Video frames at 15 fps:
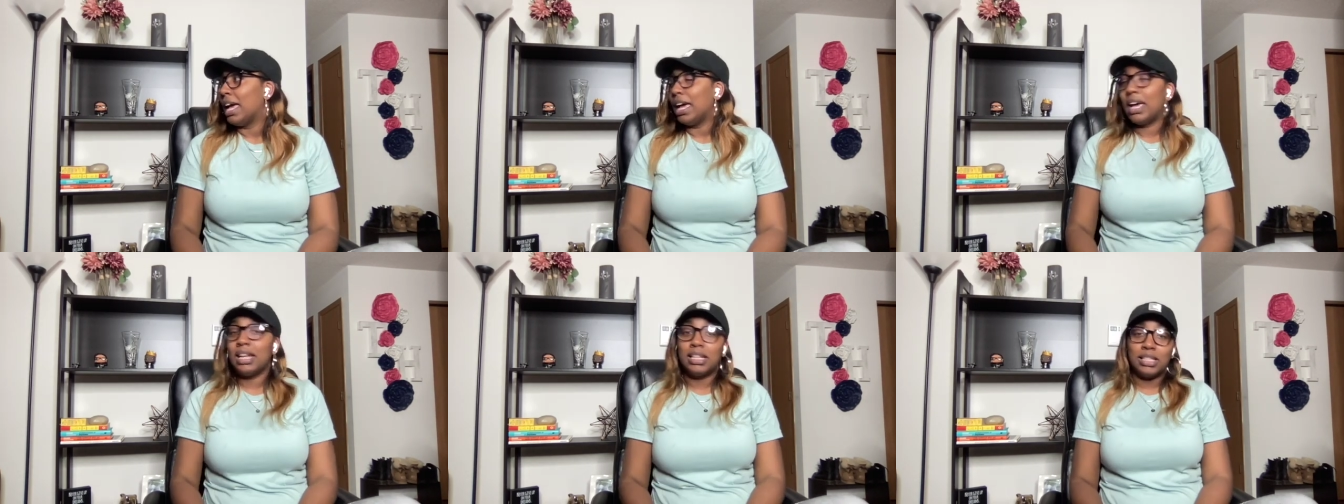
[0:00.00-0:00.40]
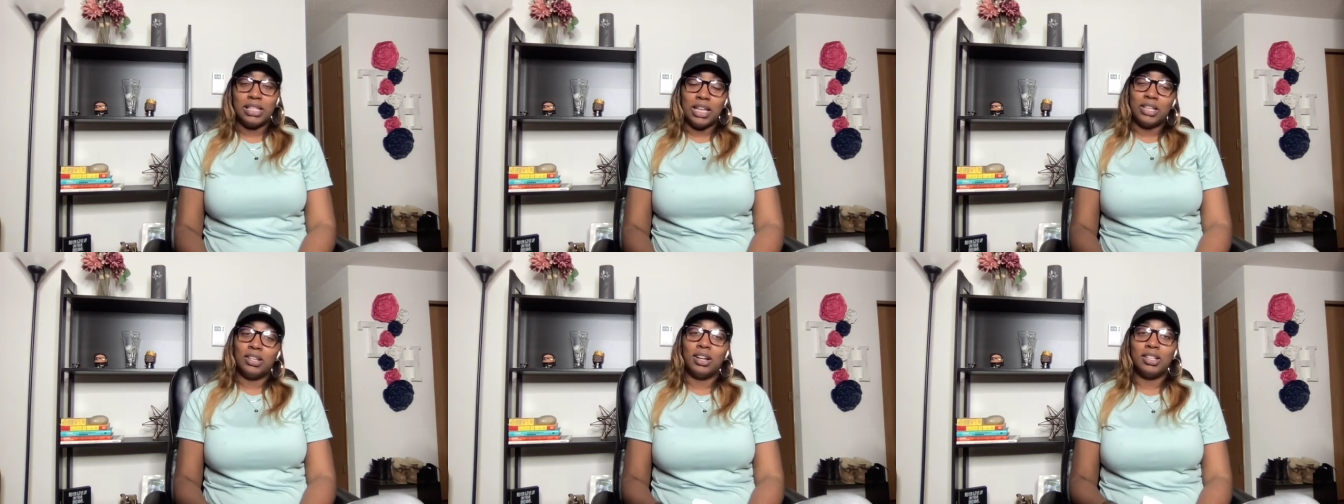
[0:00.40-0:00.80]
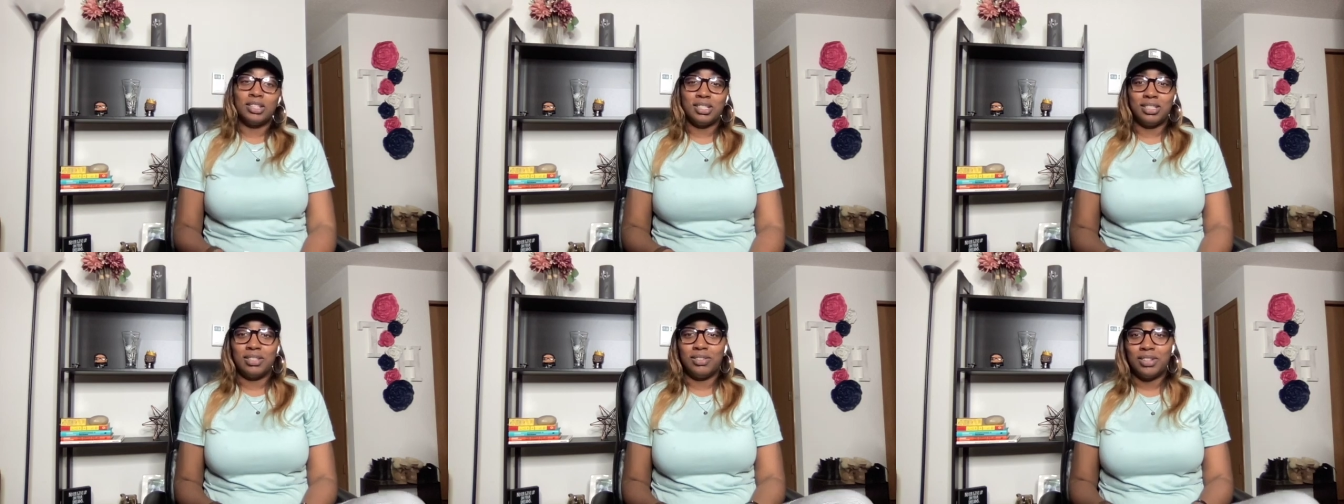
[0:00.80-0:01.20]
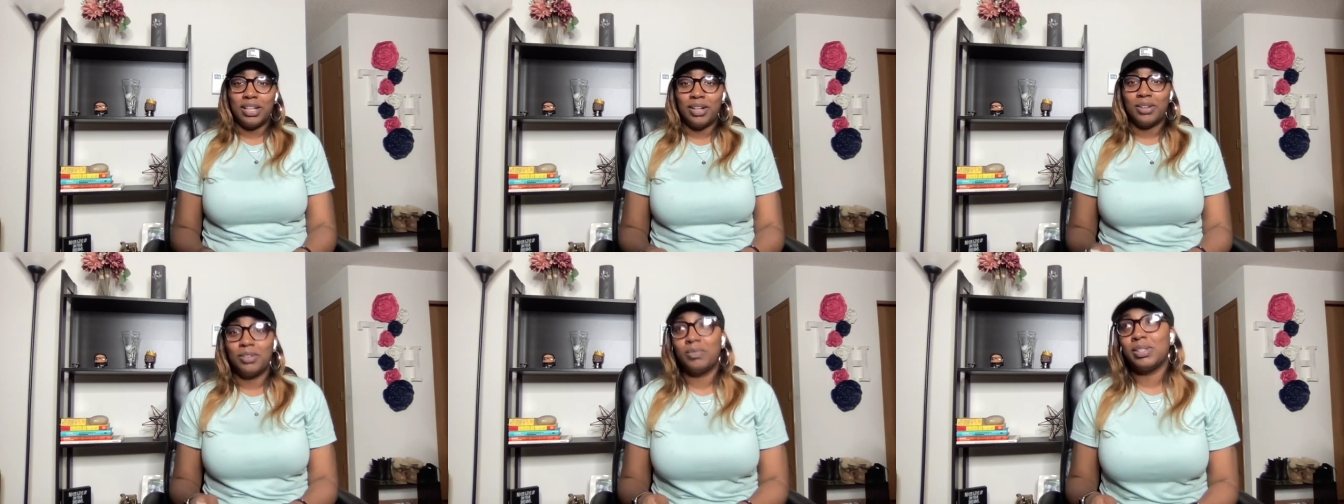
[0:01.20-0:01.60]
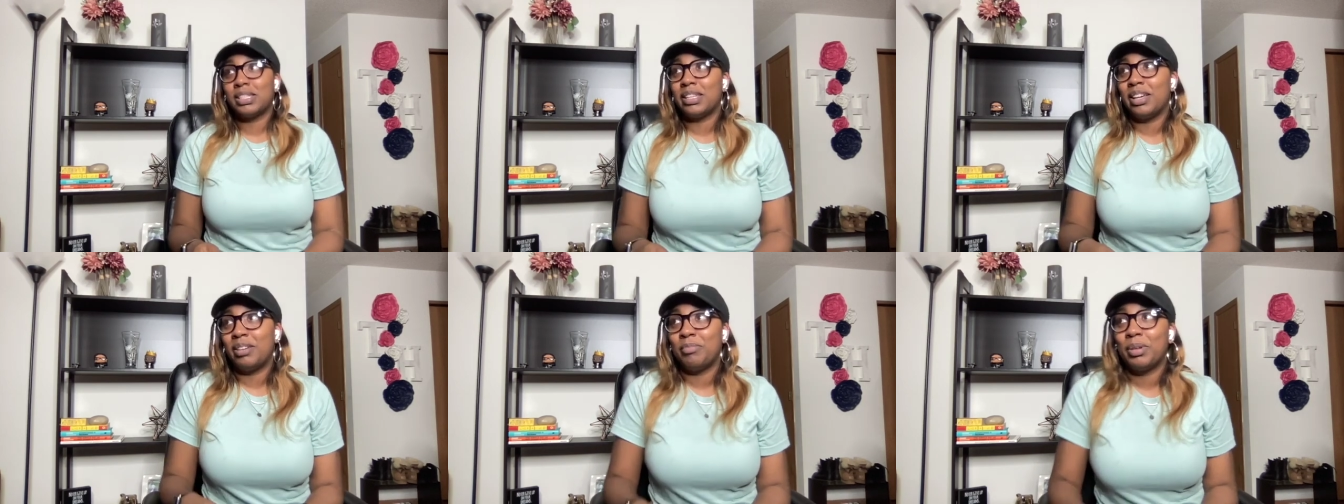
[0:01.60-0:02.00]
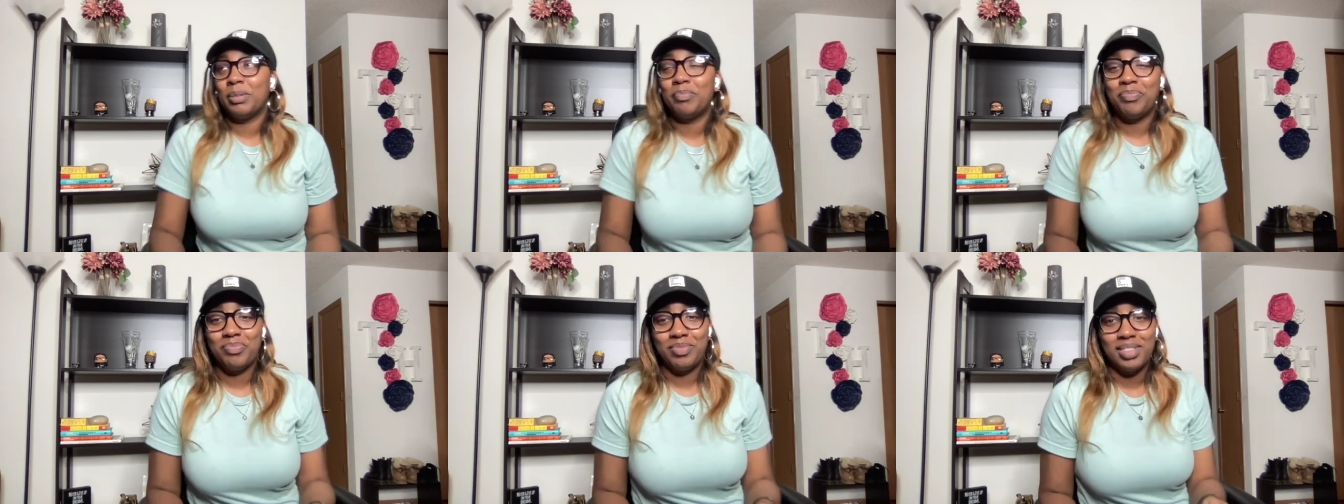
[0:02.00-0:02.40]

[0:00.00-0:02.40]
And it's like, y'all just don't know what's coming